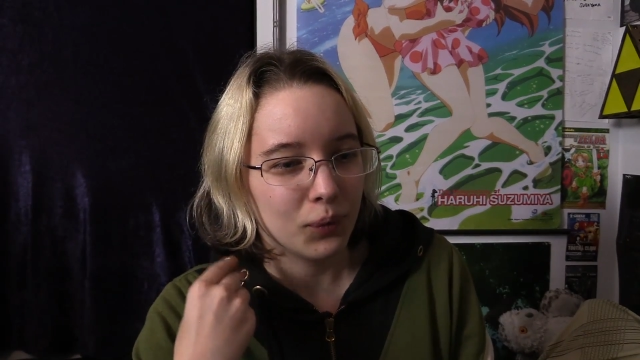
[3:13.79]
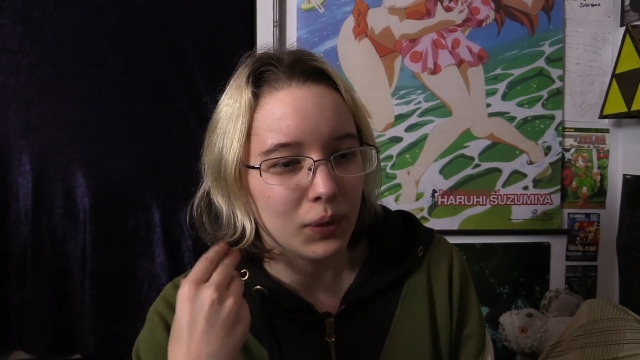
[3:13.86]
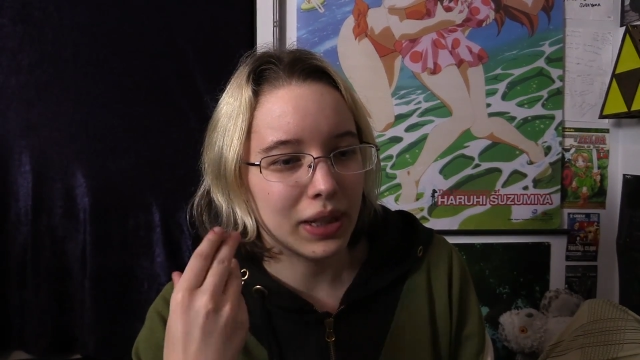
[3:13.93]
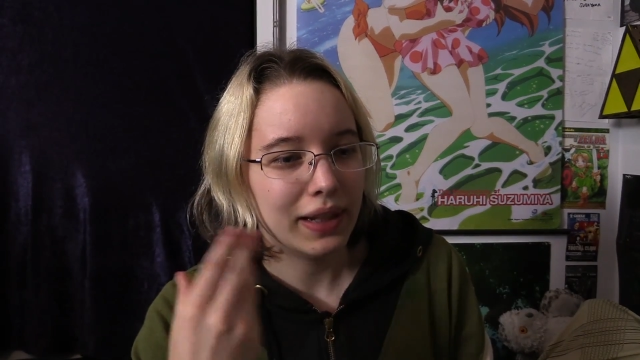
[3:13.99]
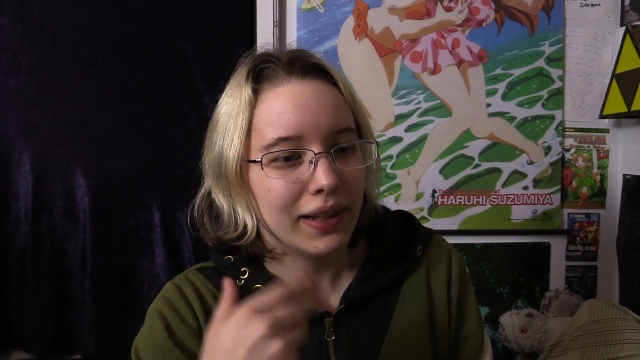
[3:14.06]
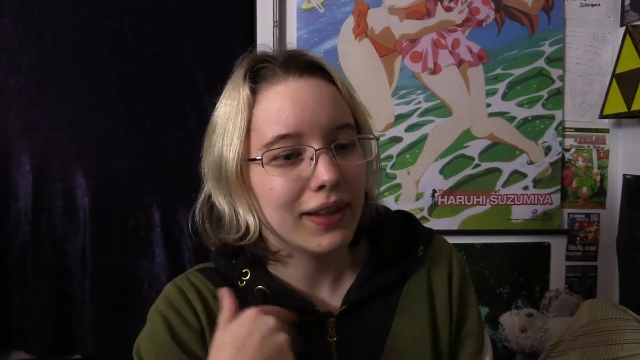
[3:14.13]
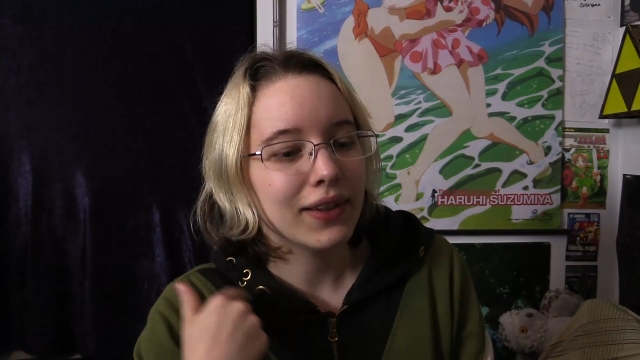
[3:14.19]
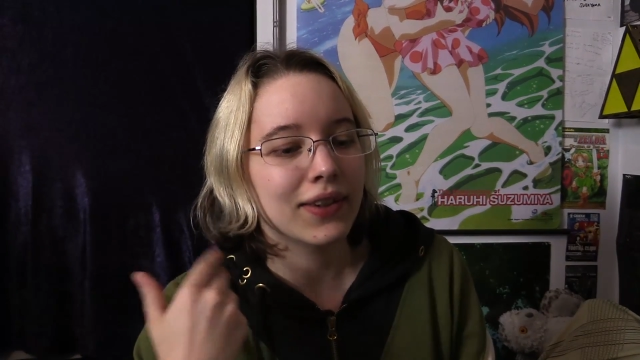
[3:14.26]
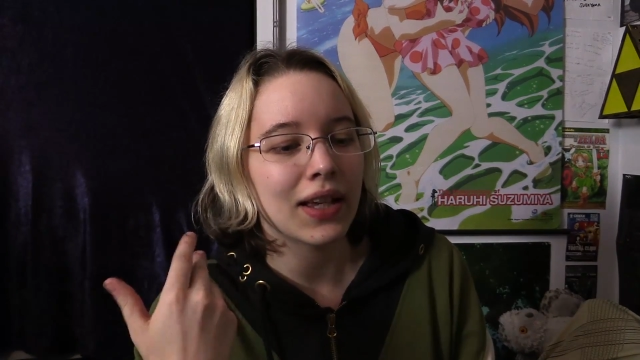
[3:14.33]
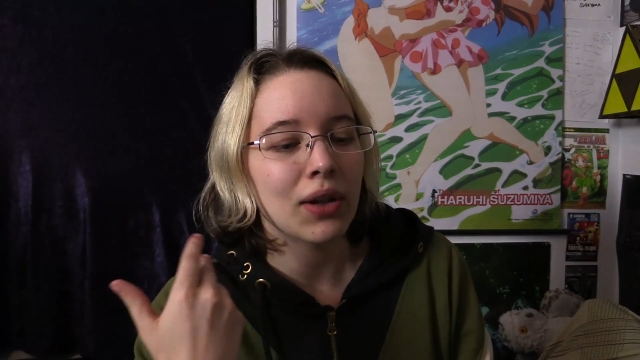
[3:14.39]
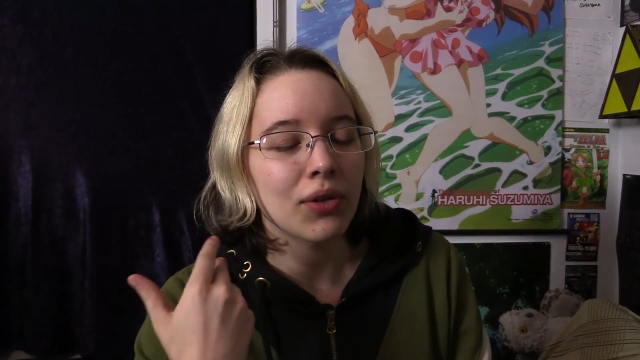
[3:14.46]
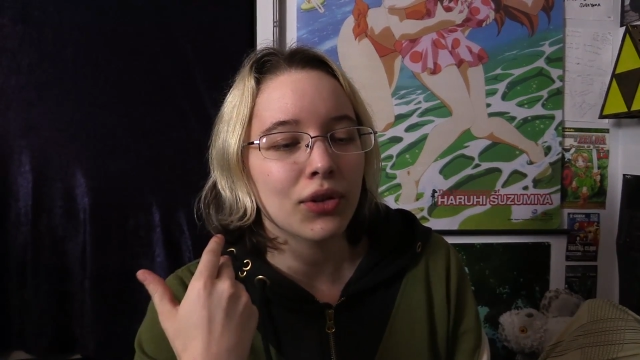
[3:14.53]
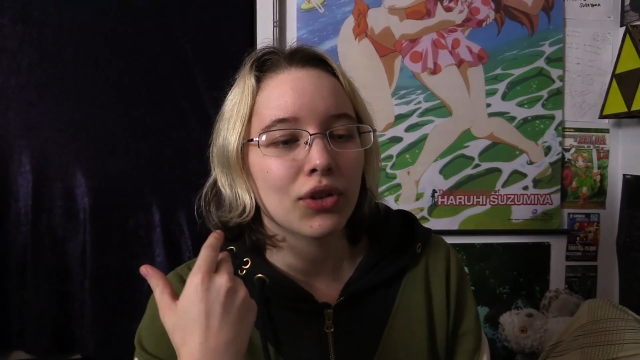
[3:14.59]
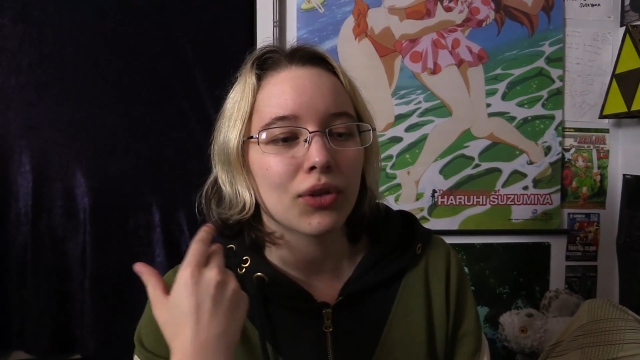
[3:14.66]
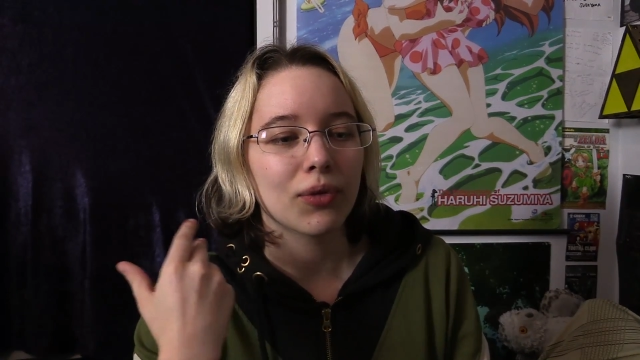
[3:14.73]
it
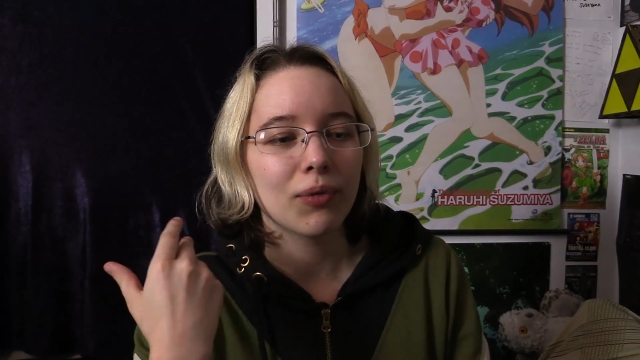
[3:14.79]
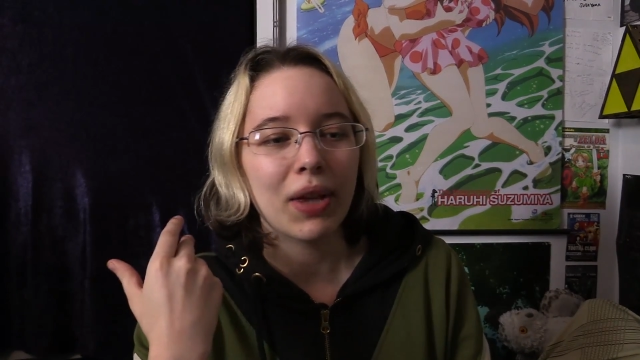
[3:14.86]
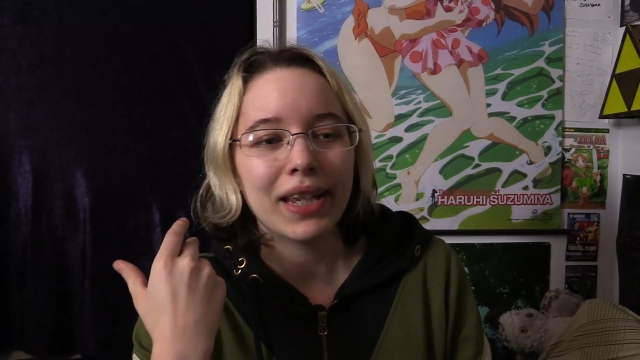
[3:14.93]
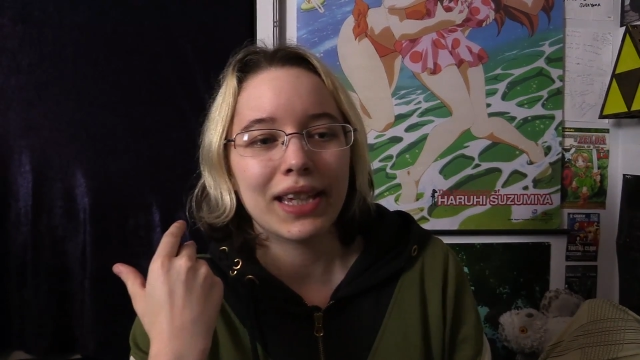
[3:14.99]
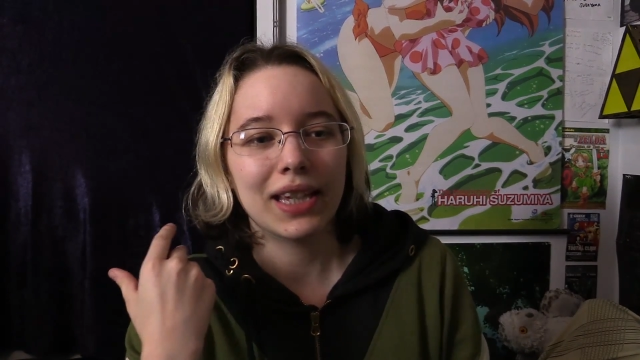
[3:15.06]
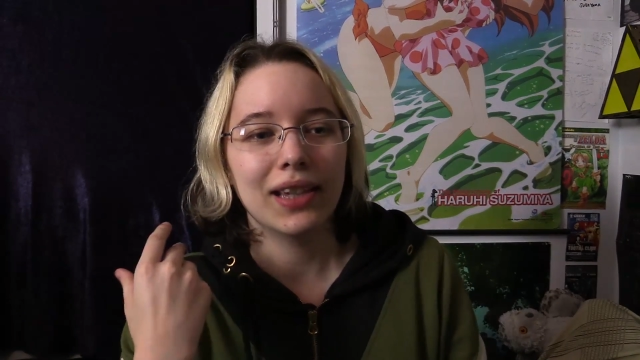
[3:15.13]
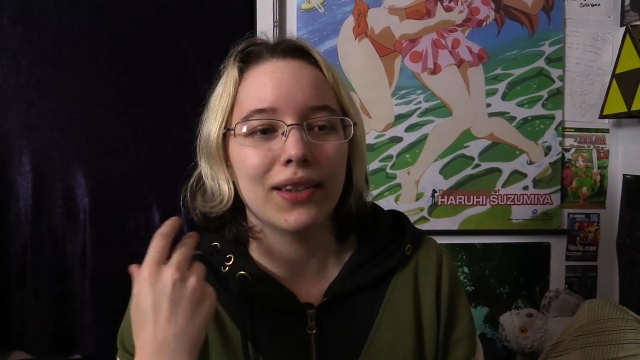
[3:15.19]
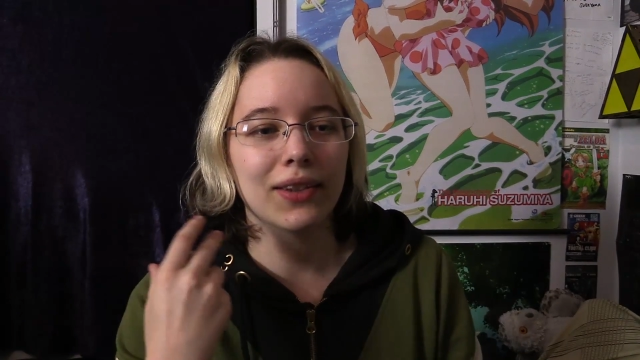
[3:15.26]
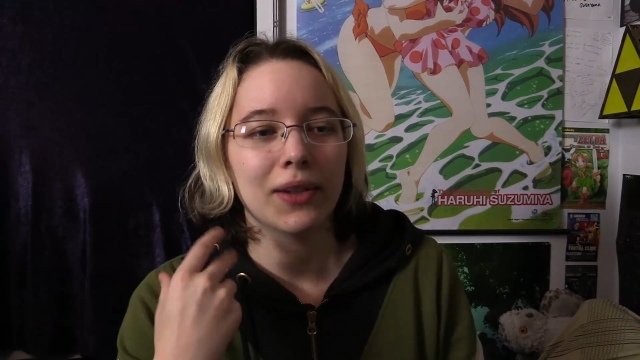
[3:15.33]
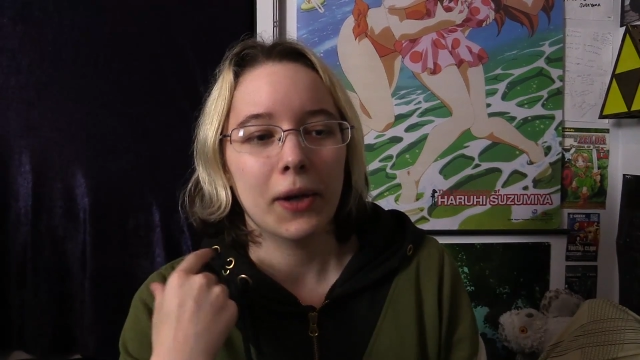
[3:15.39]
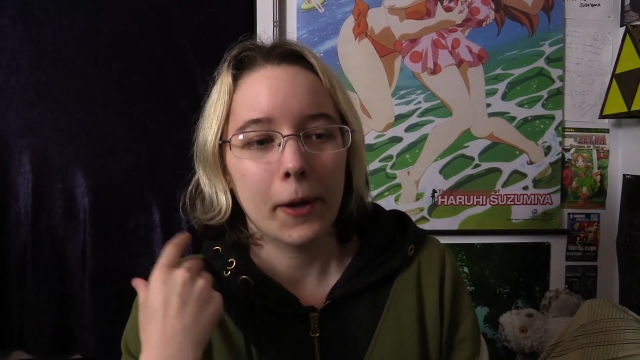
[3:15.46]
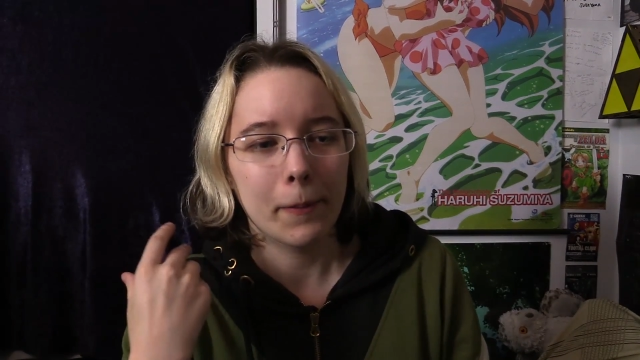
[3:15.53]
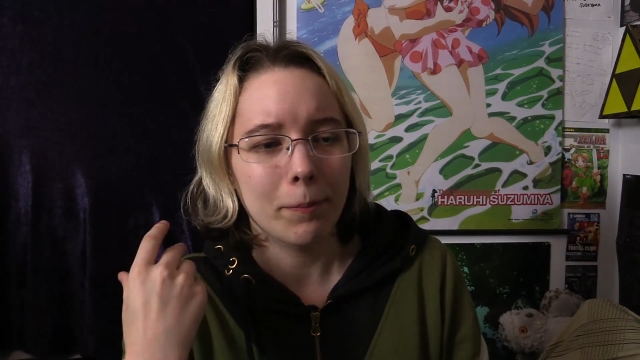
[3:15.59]
sounds like he's,